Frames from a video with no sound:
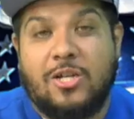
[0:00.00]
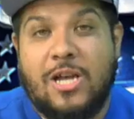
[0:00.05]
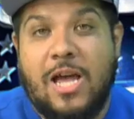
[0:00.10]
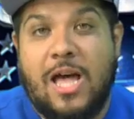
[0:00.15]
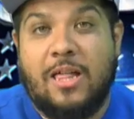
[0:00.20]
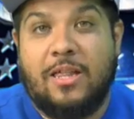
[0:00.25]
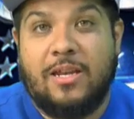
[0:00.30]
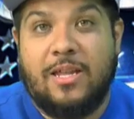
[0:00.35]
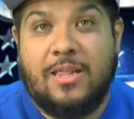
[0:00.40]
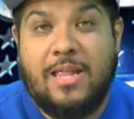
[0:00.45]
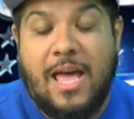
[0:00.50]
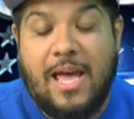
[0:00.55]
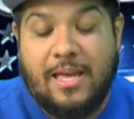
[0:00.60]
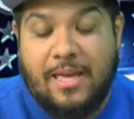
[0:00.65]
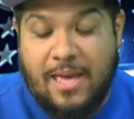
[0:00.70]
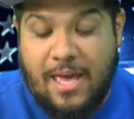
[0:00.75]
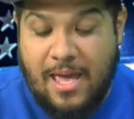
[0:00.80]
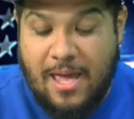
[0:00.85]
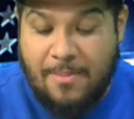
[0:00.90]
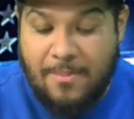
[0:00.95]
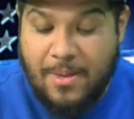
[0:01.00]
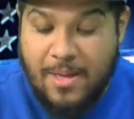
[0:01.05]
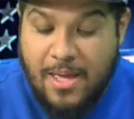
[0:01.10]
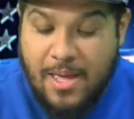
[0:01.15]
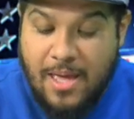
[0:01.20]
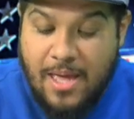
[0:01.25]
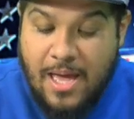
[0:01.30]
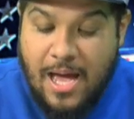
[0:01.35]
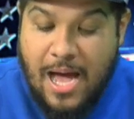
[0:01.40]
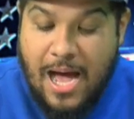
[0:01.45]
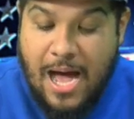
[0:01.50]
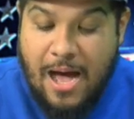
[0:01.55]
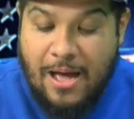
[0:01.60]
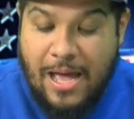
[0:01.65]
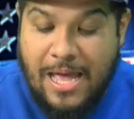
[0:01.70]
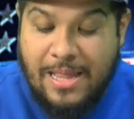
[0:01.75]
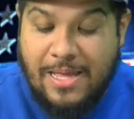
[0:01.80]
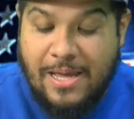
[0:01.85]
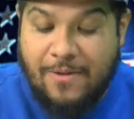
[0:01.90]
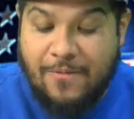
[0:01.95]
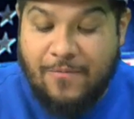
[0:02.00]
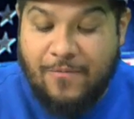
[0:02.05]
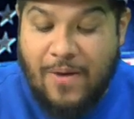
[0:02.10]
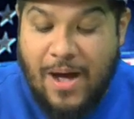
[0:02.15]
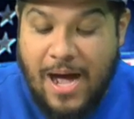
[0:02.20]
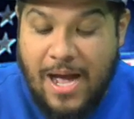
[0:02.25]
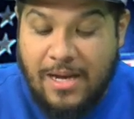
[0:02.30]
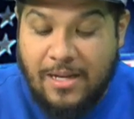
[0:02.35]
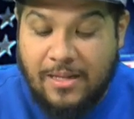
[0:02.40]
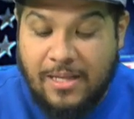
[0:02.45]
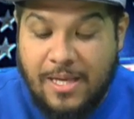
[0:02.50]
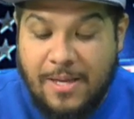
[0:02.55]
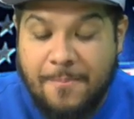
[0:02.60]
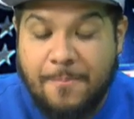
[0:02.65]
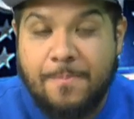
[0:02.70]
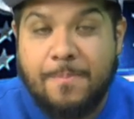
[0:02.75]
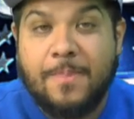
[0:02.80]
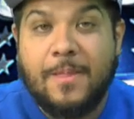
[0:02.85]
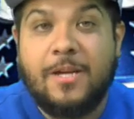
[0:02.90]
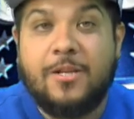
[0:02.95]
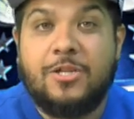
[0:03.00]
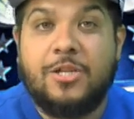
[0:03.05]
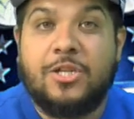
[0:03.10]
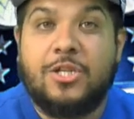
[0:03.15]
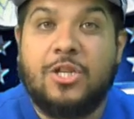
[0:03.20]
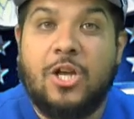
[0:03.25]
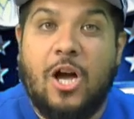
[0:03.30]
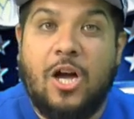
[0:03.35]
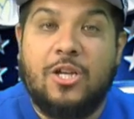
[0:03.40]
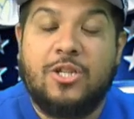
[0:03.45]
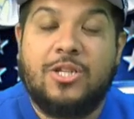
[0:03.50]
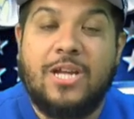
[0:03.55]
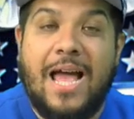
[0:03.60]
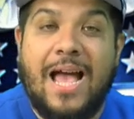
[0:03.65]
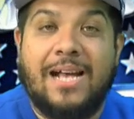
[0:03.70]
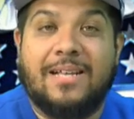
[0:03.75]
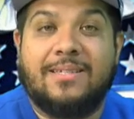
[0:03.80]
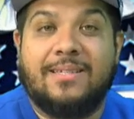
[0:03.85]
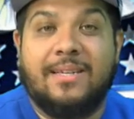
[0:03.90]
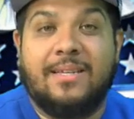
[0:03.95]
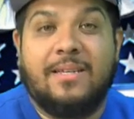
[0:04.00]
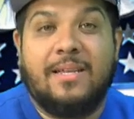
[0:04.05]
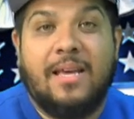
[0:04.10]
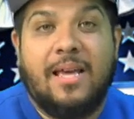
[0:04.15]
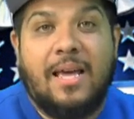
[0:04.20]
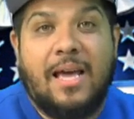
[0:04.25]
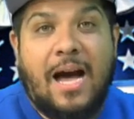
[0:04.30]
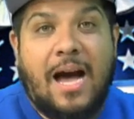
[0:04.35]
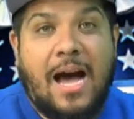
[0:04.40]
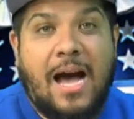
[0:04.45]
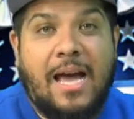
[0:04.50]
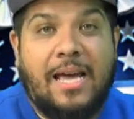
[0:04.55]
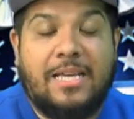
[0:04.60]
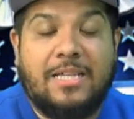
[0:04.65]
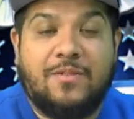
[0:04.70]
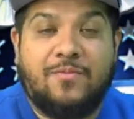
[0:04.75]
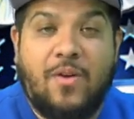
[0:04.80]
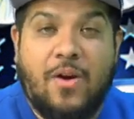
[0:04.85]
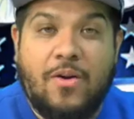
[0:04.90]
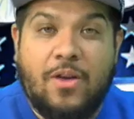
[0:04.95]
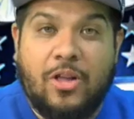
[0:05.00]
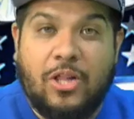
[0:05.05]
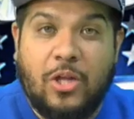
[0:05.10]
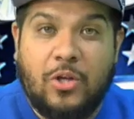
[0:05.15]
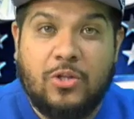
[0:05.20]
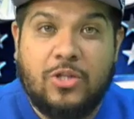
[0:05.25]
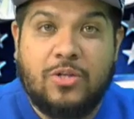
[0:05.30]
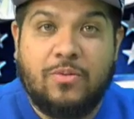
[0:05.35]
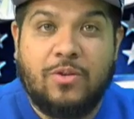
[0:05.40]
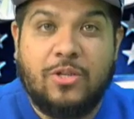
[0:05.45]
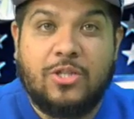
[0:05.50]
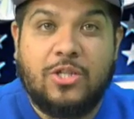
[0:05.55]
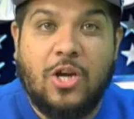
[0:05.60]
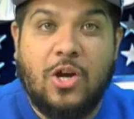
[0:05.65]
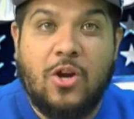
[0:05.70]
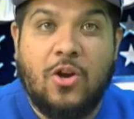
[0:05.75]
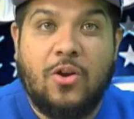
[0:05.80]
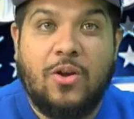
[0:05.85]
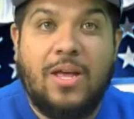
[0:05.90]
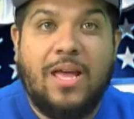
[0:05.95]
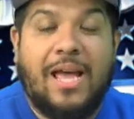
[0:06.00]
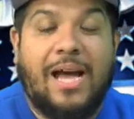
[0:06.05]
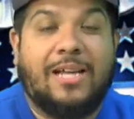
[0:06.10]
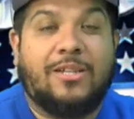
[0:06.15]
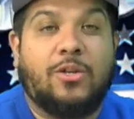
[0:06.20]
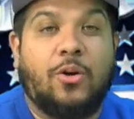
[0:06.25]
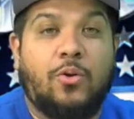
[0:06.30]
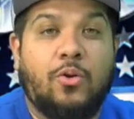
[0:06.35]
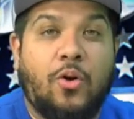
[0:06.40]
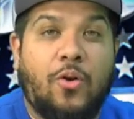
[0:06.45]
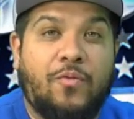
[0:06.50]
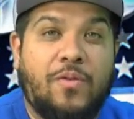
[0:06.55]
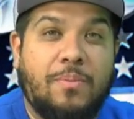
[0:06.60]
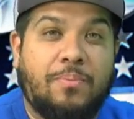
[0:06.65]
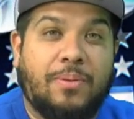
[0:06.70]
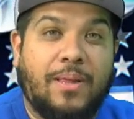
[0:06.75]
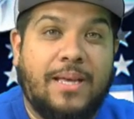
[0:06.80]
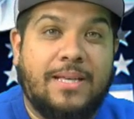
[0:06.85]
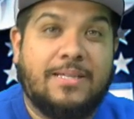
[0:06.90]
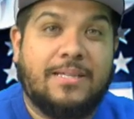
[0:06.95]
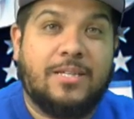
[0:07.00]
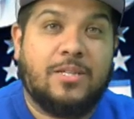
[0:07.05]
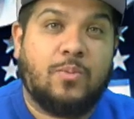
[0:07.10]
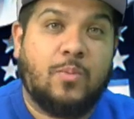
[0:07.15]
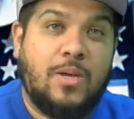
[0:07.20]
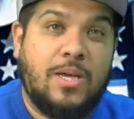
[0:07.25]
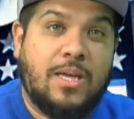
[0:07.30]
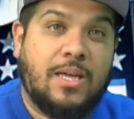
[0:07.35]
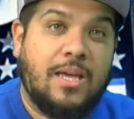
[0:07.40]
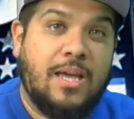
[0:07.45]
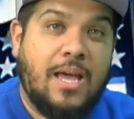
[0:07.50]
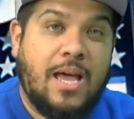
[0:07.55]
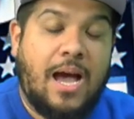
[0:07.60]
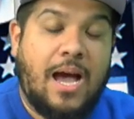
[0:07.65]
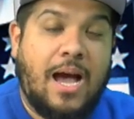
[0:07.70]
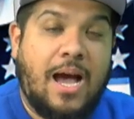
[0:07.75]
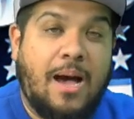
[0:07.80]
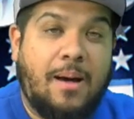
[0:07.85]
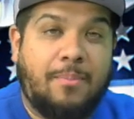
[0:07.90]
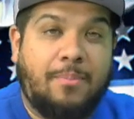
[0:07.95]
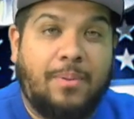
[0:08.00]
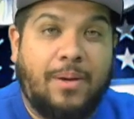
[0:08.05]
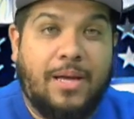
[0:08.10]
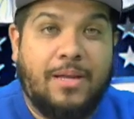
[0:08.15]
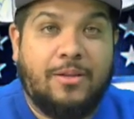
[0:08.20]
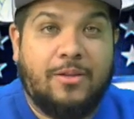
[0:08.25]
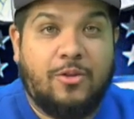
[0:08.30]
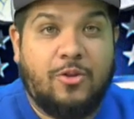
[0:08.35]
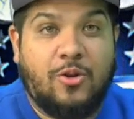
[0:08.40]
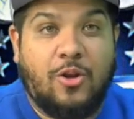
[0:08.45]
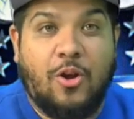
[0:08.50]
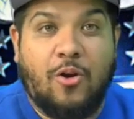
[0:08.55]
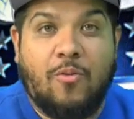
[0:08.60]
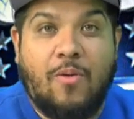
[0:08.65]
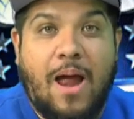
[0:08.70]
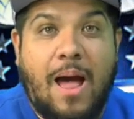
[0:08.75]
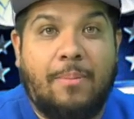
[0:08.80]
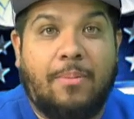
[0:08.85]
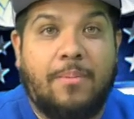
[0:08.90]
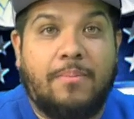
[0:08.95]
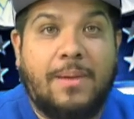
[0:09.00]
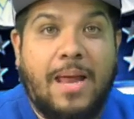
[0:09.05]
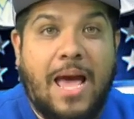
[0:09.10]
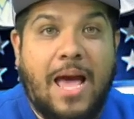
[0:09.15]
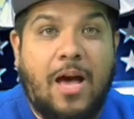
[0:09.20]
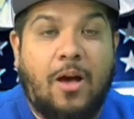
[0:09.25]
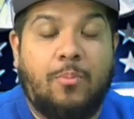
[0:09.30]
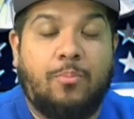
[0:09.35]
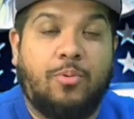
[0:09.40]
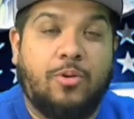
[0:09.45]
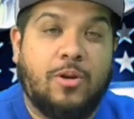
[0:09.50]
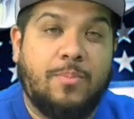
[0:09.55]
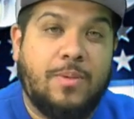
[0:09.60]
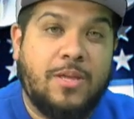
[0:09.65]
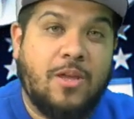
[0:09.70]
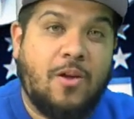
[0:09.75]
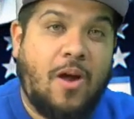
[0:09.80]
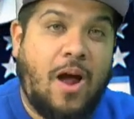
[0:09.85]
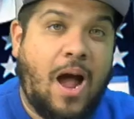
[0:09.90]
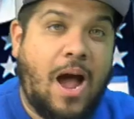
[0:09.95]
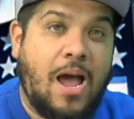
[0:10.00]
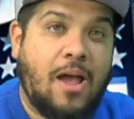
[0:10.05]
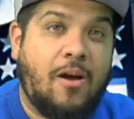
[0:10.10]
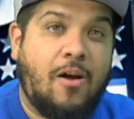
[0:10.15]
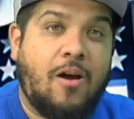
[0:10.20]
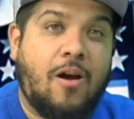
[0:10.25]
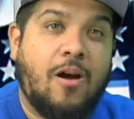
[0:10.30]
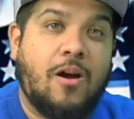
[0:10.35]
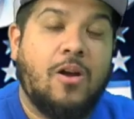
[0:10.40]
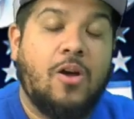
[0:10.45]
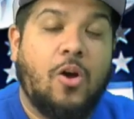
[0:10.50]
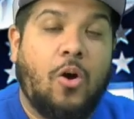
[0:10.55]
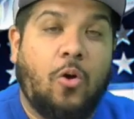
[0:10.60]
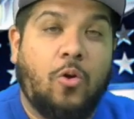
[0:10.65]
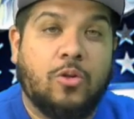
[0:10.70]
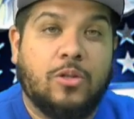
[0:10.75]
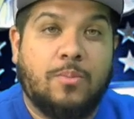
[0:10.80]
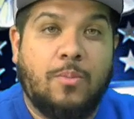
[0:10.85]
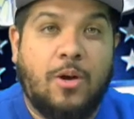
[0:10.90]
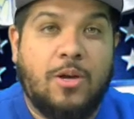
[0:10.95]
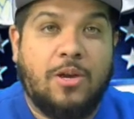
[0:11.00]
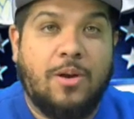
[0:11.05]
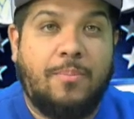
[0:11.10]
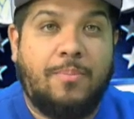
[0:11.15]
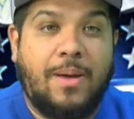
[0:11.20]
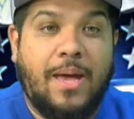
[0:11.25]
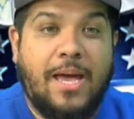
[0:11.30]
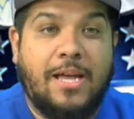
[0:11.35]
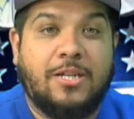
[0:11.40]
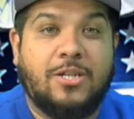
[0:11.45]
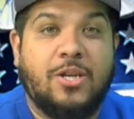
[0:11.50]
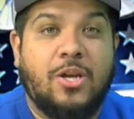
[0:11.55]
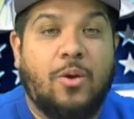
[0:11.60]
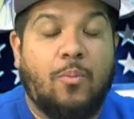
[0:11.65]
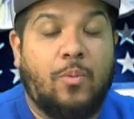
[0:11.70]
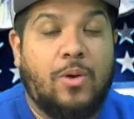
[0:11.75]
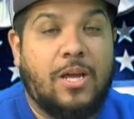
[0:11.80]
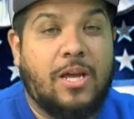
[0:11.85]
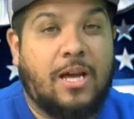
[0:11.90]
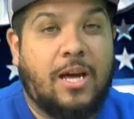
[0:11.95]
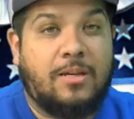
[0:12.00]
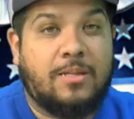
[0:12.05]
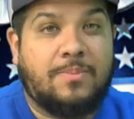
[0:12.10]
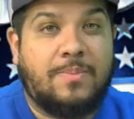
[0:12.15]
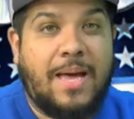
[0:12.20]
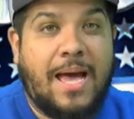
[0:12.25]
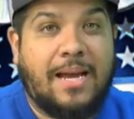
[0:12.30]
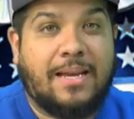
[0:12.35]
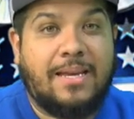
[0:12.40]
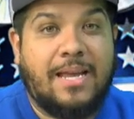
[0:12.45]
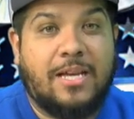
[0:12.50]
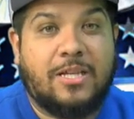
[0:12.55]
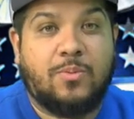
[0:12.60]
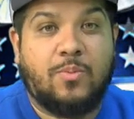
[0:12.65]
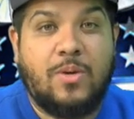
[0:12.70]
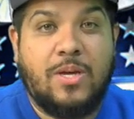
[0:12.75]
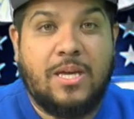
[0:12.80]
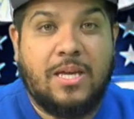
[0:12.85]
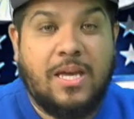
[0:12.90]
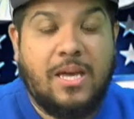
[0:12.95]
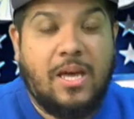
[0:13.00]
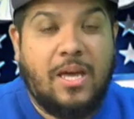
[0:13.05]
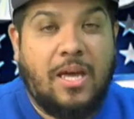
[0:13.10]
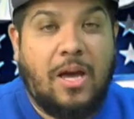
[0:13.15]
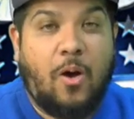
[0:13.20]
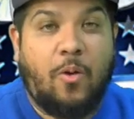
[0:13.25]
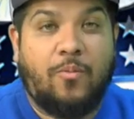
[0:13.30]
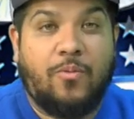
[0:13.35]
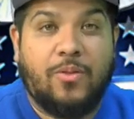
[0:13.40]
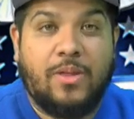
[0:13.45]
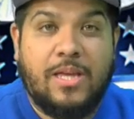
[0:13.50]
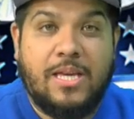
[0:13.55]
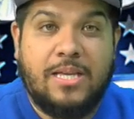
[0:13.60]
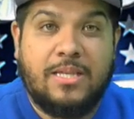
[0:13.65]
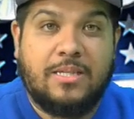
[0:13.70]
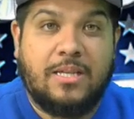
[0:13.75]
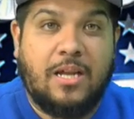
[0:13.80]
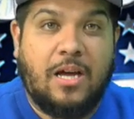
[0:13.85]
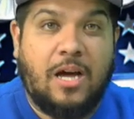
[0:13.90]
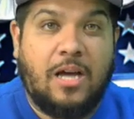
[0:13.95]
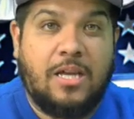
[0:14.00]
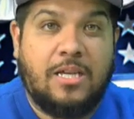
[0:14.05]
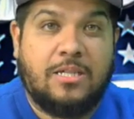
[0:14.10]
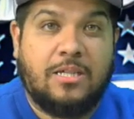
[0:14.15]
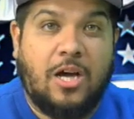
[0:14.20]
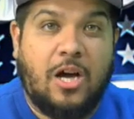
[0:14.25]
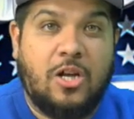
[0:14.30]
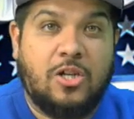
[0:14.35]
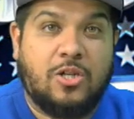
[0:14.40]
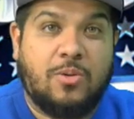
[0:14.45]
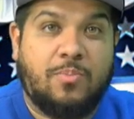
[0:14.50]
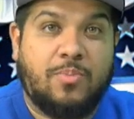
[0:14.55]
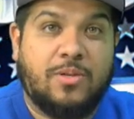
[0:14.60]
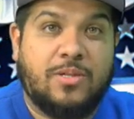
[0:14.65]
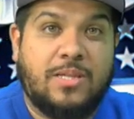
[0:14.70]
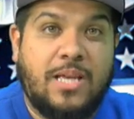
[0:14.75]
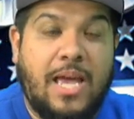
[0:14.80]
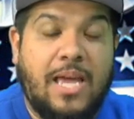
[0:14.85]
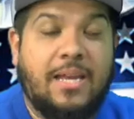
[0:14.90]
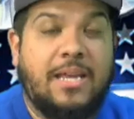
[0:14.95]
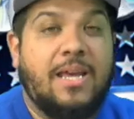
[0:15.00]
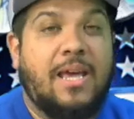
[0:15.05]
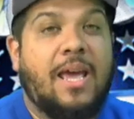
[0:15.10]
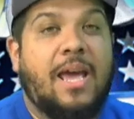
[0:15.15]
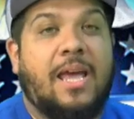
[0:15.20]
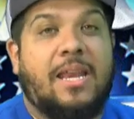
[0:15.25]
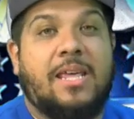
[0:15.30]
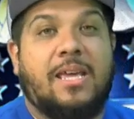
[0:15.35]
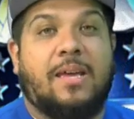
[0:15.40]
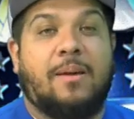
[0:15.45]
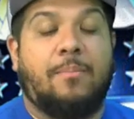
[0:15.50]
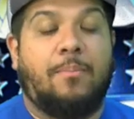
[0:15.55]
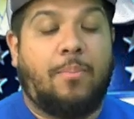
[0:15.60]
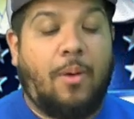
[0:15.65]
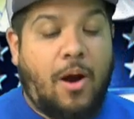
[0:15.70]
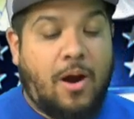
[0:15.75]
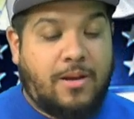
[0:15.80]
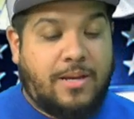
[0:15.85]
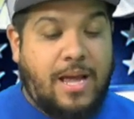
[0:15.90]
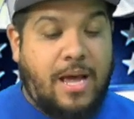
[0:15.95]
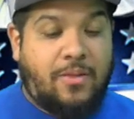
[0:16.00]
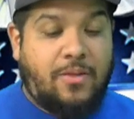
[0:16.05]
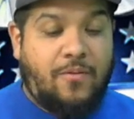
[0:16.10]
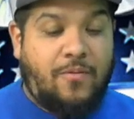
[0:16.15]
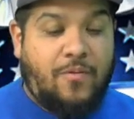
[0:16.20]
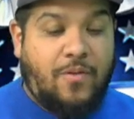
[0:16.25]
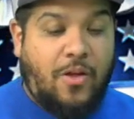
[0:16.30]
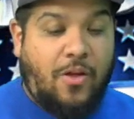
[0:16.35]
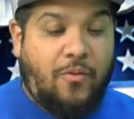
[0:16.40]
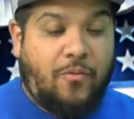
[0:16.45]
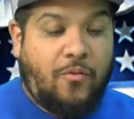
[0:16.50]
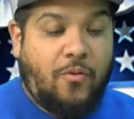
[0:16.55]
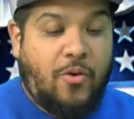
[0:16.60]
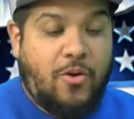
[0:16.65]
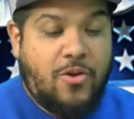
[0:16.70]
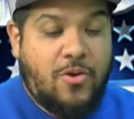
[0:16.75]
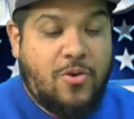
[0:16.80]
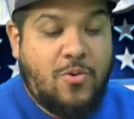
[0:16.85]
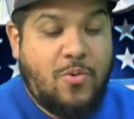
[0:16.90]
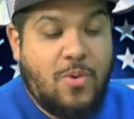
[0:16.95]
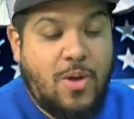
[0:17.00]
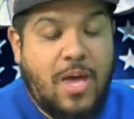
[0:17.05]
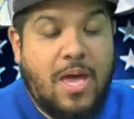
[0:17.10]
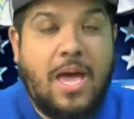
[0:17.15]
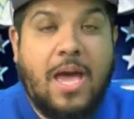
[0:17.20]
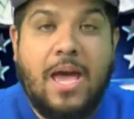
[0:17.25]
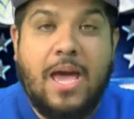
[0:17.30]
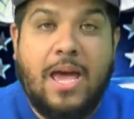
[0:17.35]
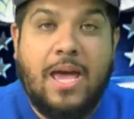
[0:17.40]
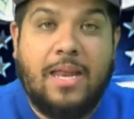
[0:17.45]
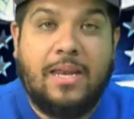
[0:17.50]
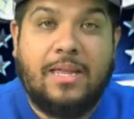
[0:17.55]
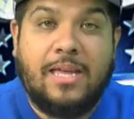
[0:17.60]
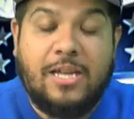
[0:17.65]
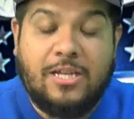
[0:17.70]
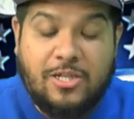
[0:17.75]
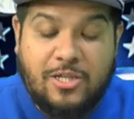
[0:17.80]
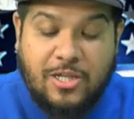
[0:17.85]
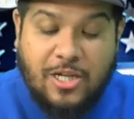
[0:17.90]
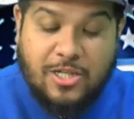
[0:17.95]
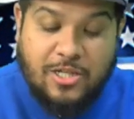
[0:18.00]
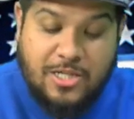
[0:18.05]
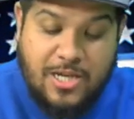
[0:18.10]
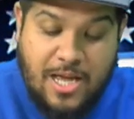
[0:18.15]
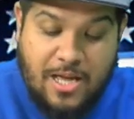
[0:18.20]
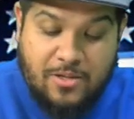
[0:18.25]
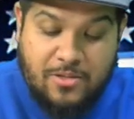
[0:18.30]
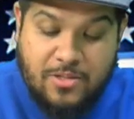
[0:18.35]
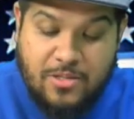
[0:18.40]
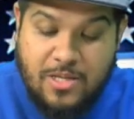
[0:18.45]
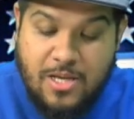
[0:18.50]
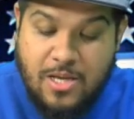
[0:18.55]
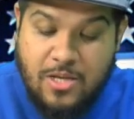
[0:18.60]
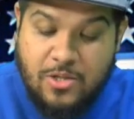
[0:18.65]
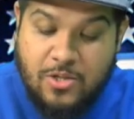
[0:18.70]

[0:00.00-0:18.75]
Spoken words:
Allen in that game. And then finally, Deshaun Jackson, he's very close to return. I don't know if he plays this week, but you can grab him now, put him in your IR, hold him on your bench. When he comes back next week, hopefully he's 100%, and he can bark down the field for you and get you touchdowns.